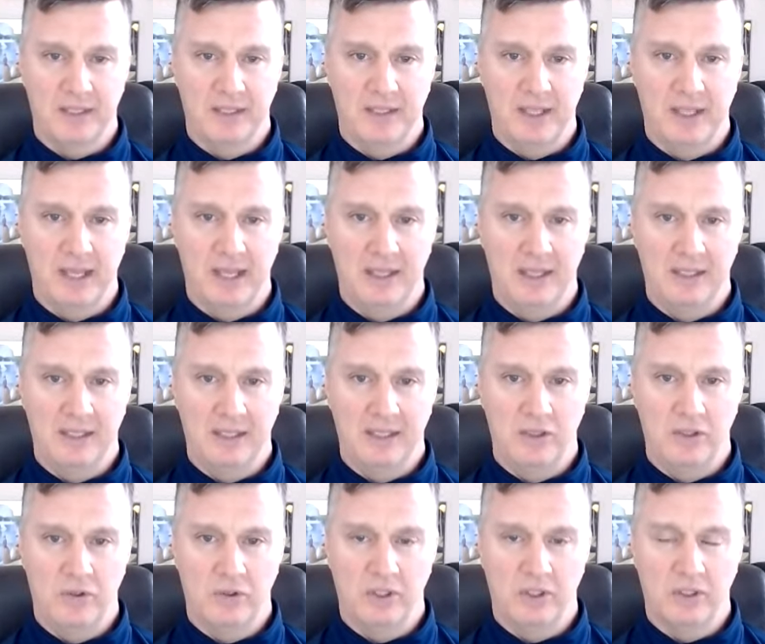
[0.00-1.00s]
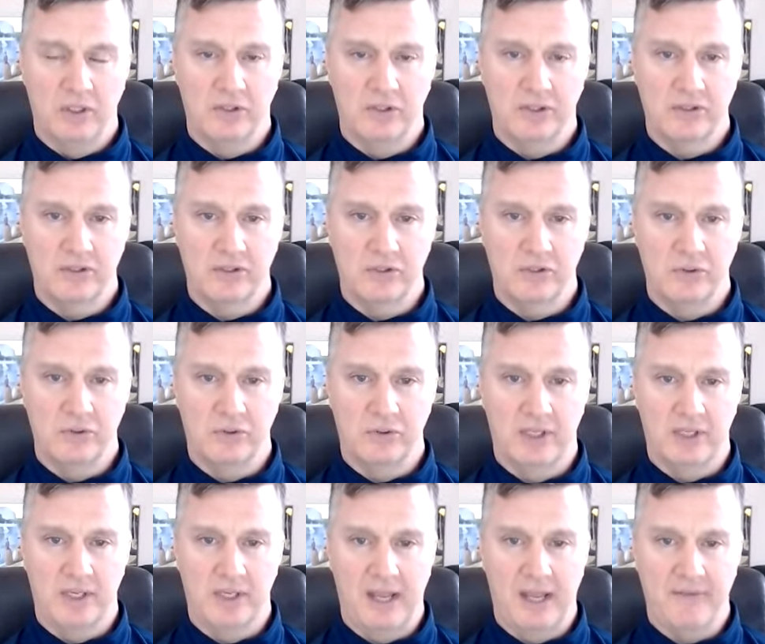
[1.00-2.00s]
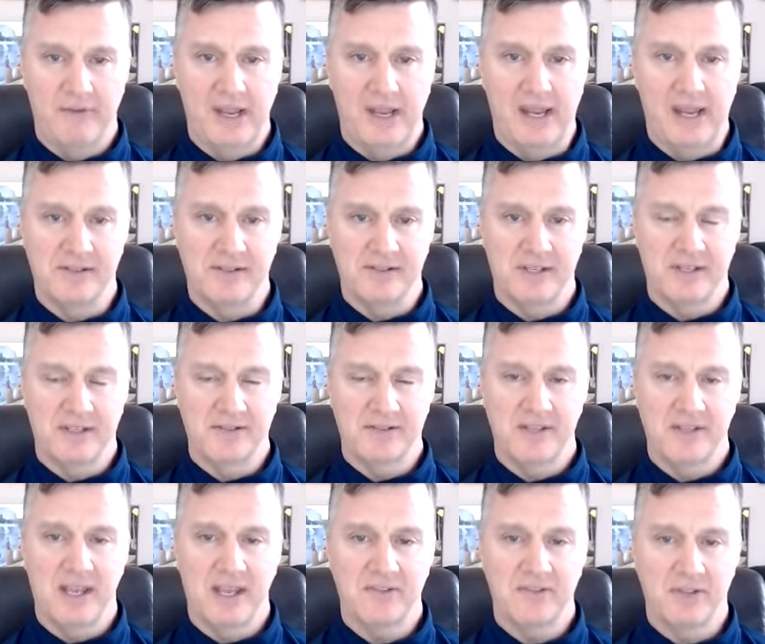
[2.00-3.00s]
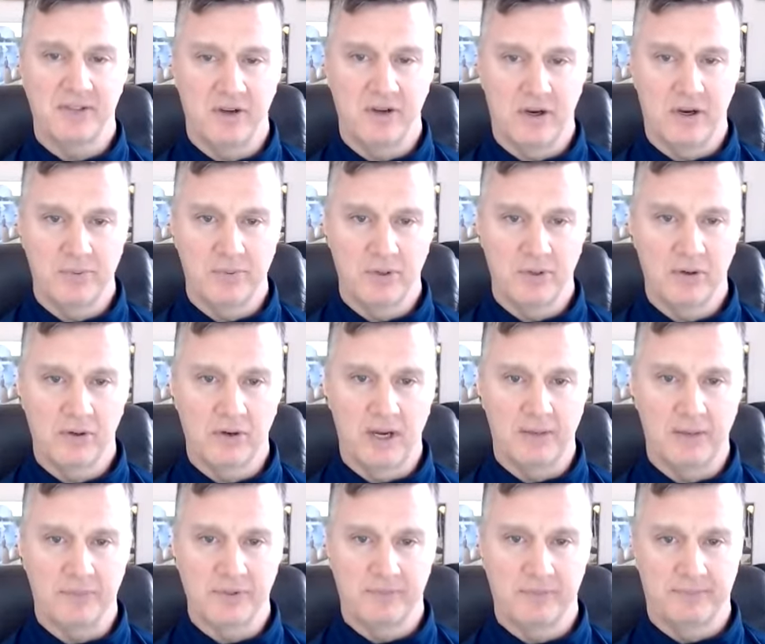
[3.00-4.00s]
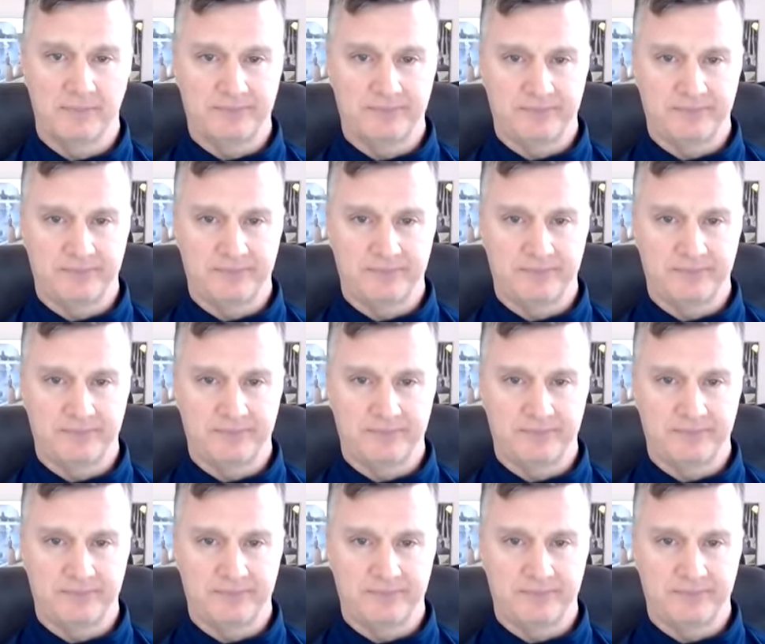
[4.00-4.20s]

that you can look to that have had success in our programs.